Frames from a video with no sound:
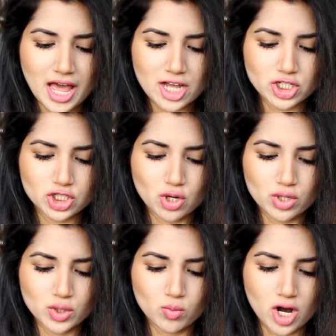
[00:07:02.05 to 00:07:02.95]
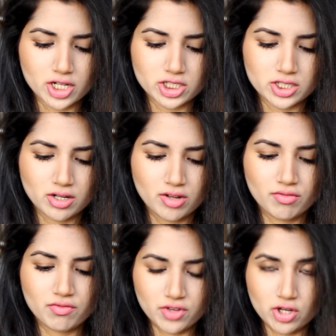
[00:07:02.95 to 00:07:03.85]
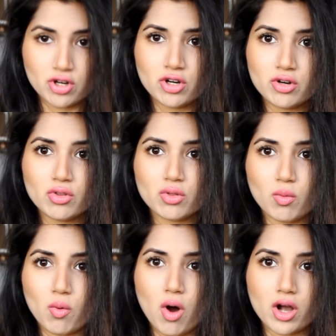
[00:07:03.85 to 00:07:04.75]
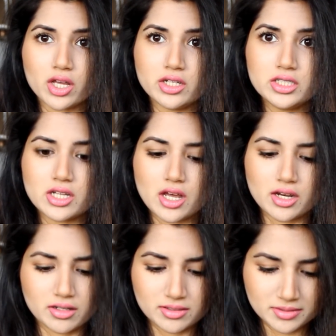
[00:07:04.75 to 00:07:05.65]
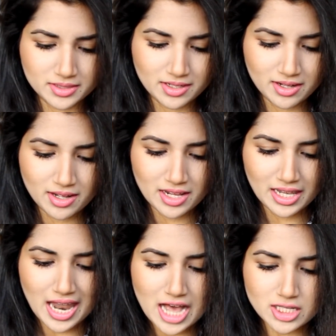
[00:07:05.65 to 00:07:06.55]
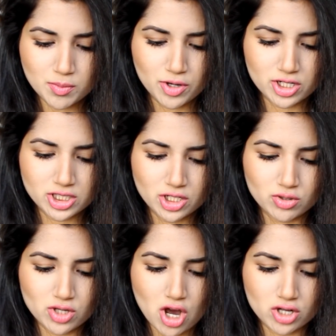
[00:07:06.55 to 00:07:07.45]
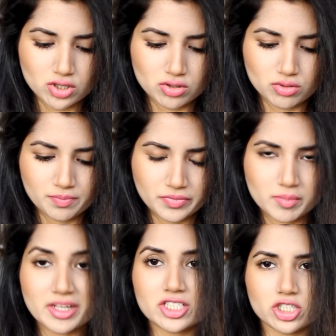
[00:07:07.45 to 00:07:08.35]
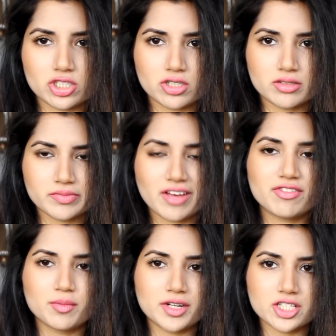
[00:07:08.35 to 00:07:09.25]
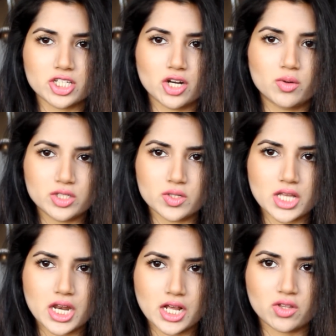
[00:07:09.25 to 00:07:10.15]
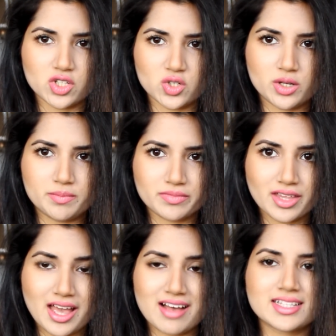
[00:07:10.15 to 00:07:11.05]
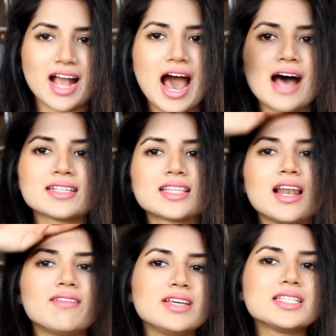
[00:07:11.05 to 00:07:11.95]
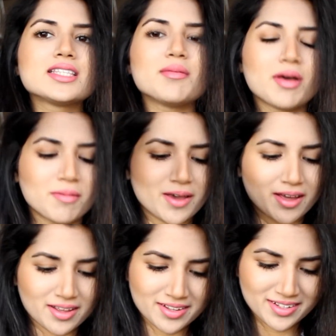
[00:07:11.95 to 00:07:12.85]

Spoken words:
Last show you watched, Fear the Walking Dead. Last person you talked to, my sister, a few minutes ago when she was heading out the door. I was like, hasta la vista, baby.